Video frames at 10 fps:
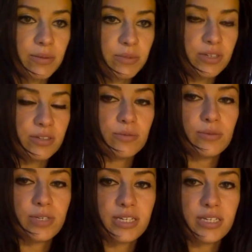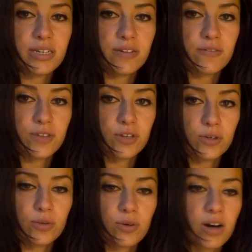I'm going to read a
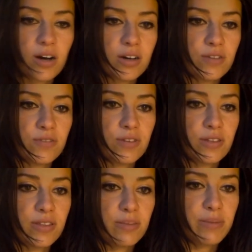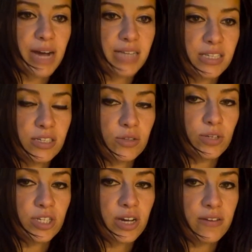few of the passages
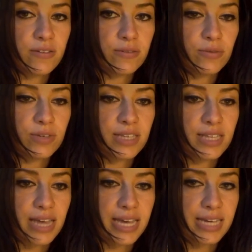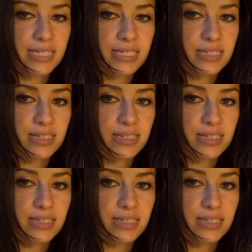which I really liked.